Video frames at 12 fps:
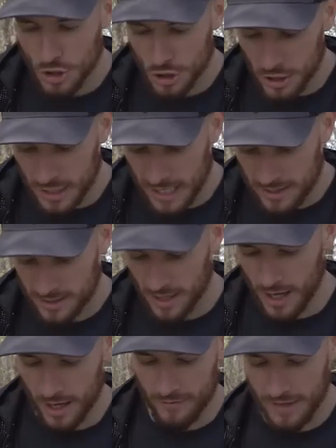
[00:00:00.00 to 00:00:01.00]
goodness
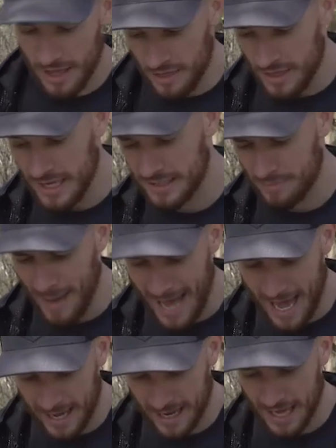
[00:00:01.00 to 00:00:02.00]
of this
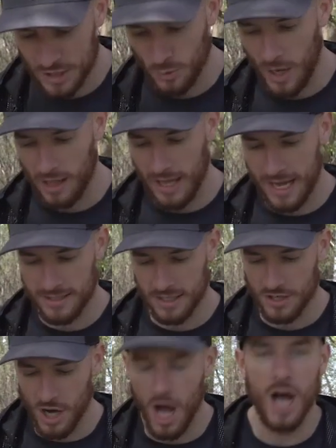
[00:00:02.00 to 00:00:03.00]
bag as well as
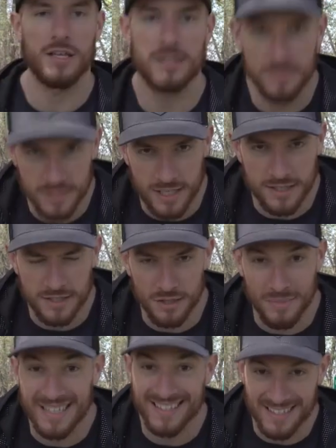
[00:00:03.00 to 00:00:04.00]
an awesome
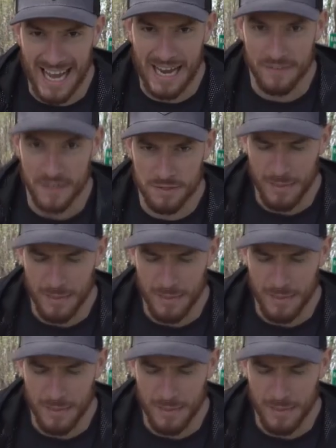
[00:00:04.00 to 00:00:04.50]
system inside this